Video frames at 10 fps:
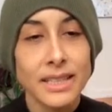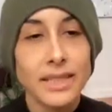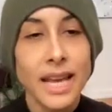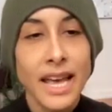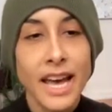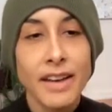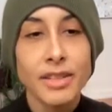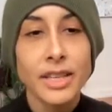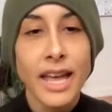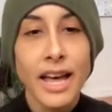that
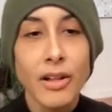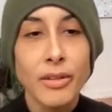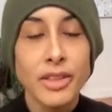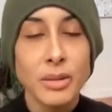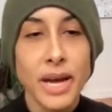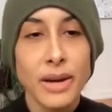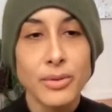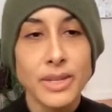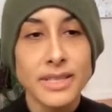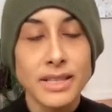having healthy
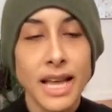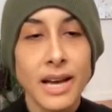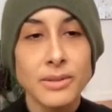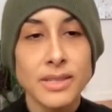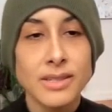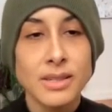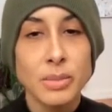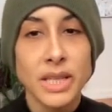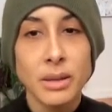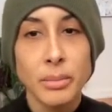boundaries allows us
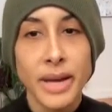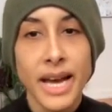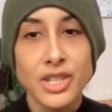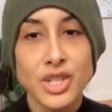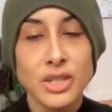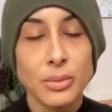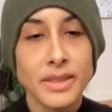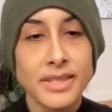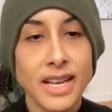to be compassionate with